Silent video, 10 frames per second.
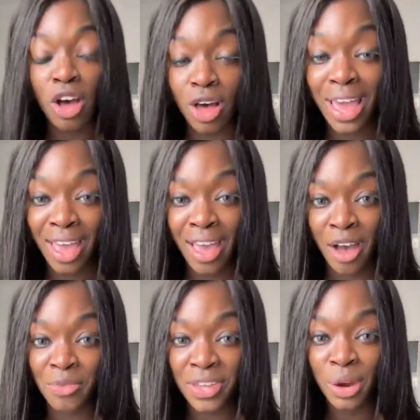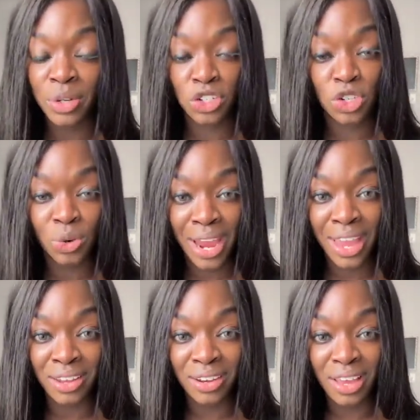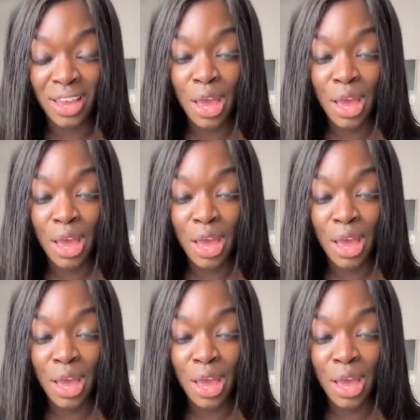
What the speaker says: And I'll hang out there, which is great.